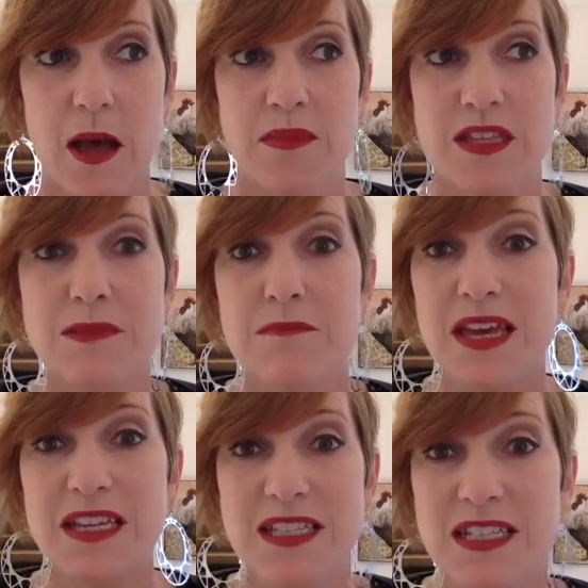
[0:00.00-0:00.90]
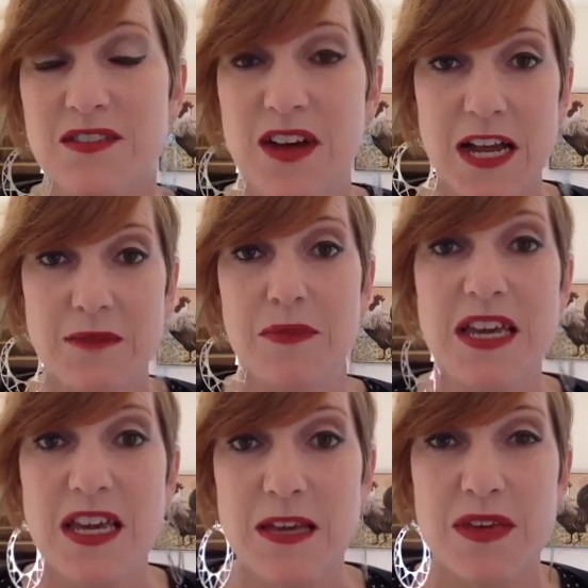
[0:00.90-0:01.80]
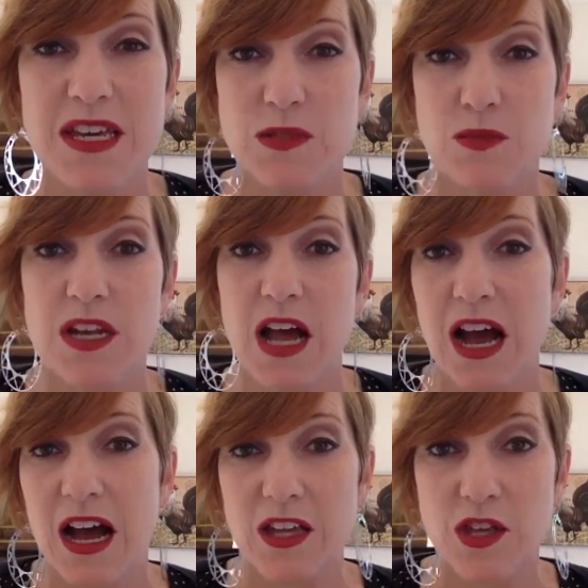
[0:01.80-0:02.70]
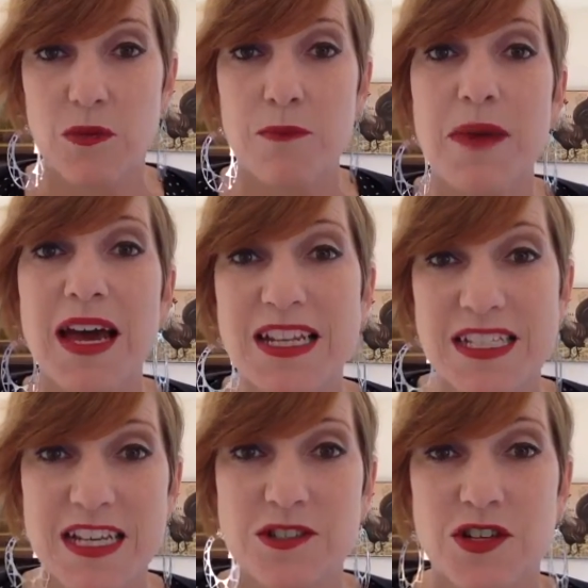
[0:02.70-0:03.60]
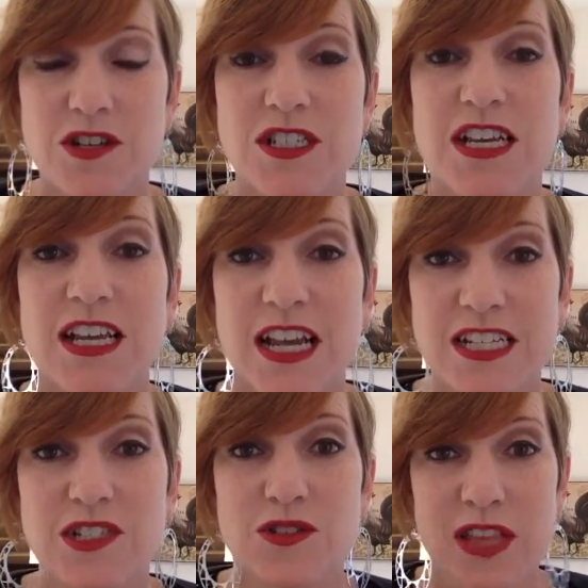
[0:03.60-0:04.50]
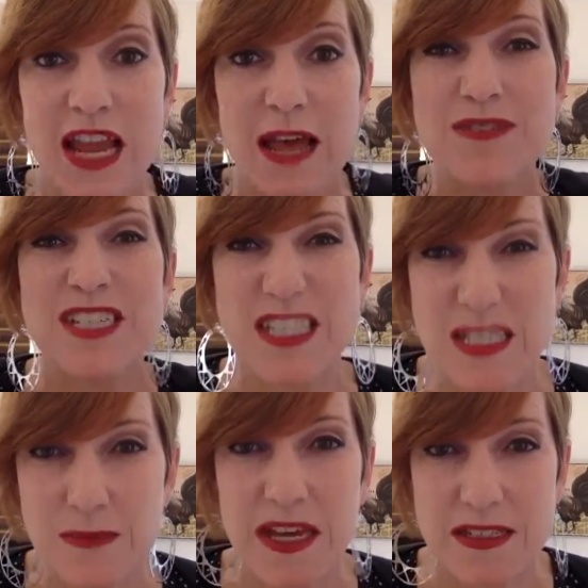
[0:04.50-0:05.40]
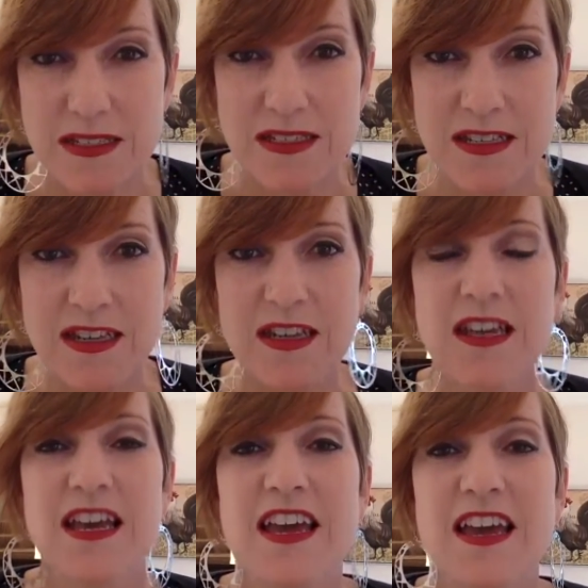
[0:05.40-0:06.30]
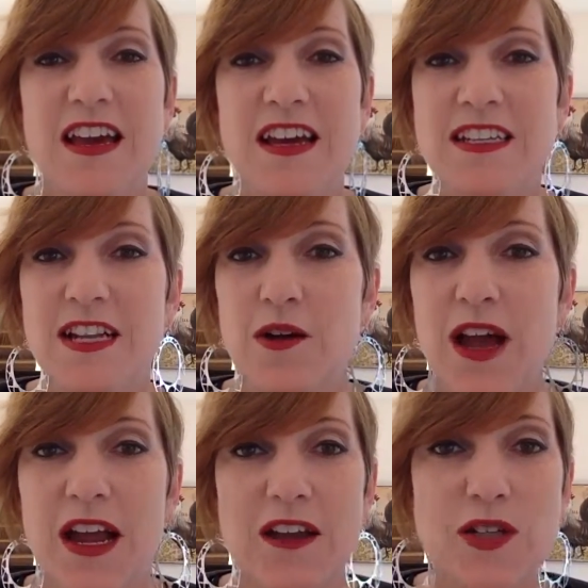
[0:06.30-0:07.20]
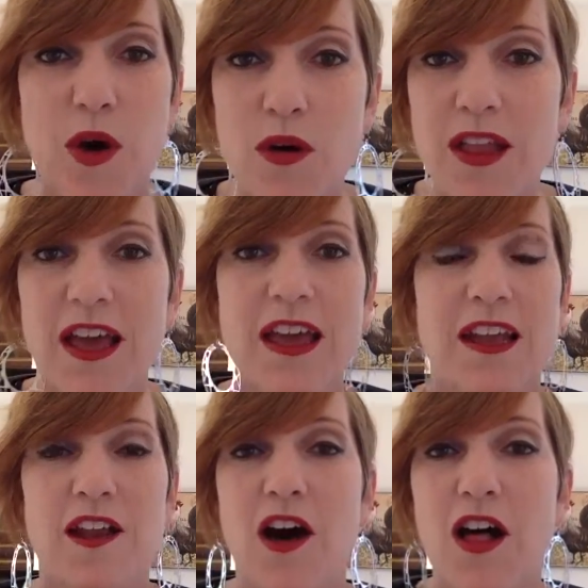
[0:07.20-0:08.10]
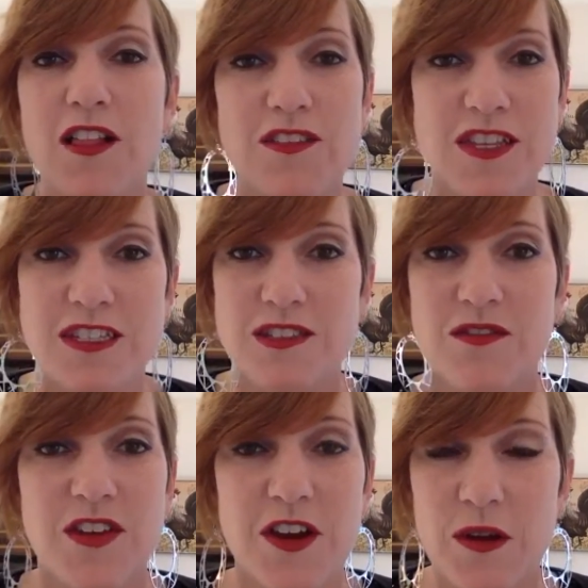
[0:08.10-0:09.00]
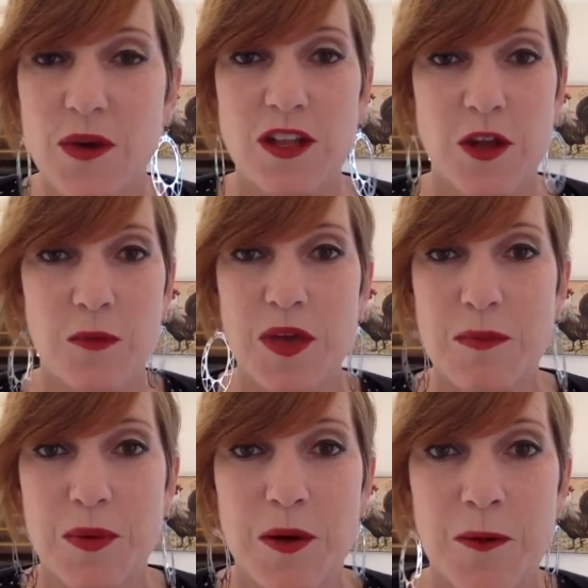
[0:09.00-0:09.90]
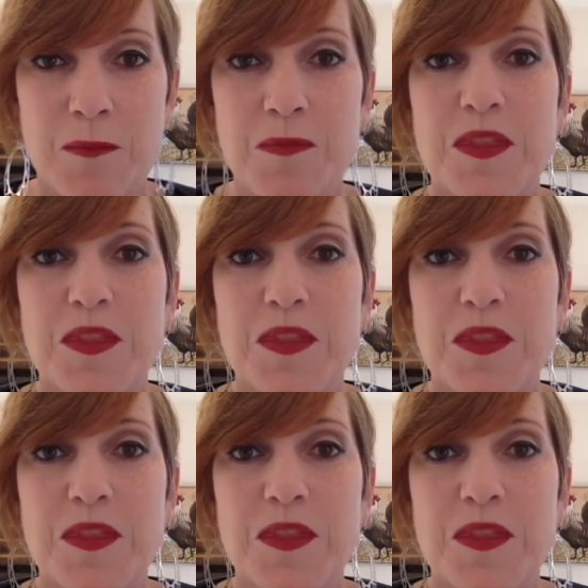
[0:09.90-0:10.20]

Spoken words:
this amazing divine being, because when you meditate, you start to connect into that empty space. And I know Eckhart Tolle and all of these very well-known people,